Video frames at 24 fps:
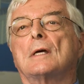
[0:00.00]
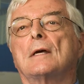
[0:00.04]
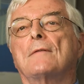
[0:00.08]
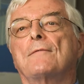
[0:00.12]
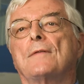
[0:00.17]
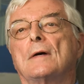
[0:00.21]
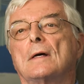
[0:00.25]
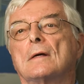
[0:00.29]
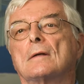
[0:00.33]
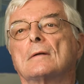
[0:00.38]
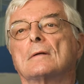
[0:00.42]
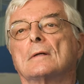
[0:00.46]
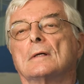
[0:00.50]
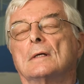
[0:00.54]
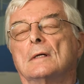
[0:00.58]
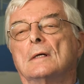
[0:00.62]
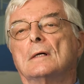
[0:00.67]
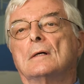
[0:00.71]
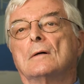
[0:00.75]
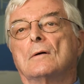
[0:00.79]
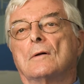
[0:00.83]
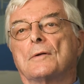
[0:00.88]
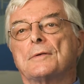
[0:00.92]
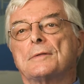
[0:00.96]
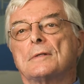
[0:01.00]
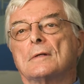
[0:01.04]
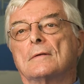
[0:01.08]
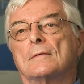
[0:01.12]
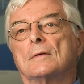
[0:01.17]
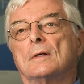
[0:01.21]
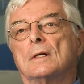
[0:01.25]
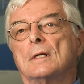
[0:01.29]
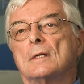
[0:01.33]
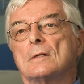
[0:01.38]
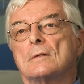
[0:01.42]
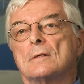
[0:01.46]
I found also
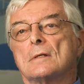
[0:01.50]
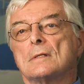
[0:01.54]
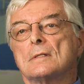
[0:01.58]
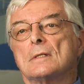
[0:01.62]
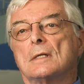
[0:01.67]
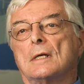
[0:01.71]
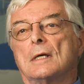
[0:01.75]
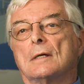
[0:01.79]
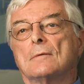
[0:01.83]
very interesting.